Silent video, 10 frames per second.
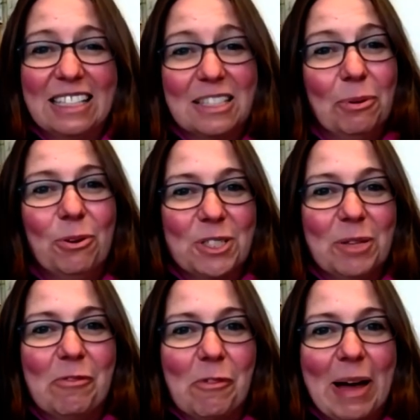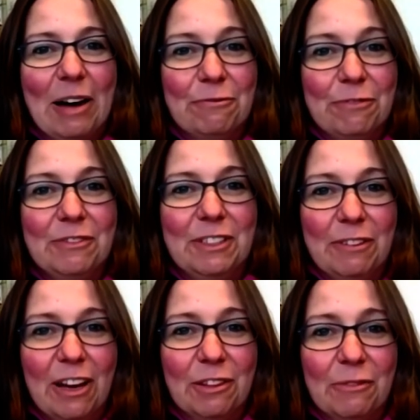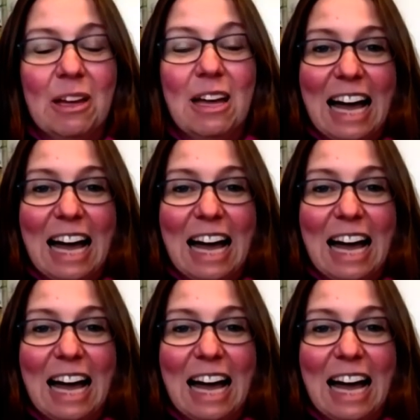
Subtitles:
and a support team of about 50 further